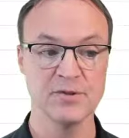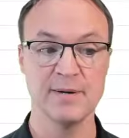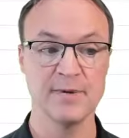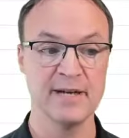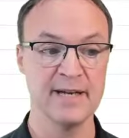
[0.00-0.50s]
So
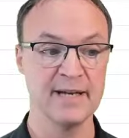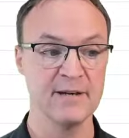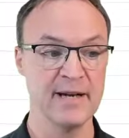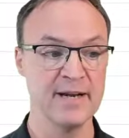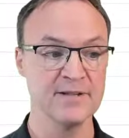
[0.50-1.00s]
I'm going to
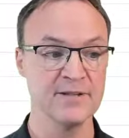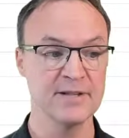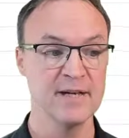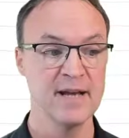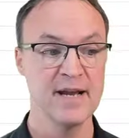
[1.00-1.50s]
hit
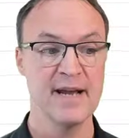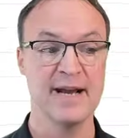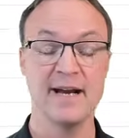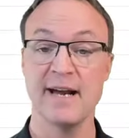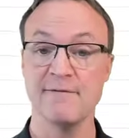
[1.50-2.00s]
enter
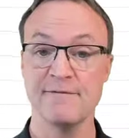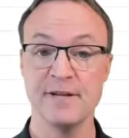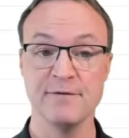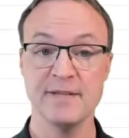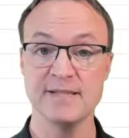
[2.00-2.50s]
and I have
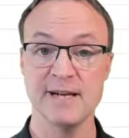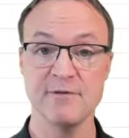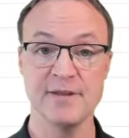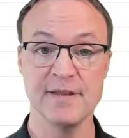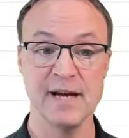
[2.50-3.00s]

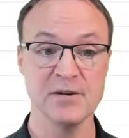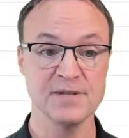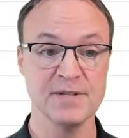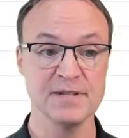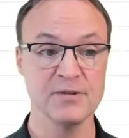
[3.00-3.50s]
fifty-seven thousand.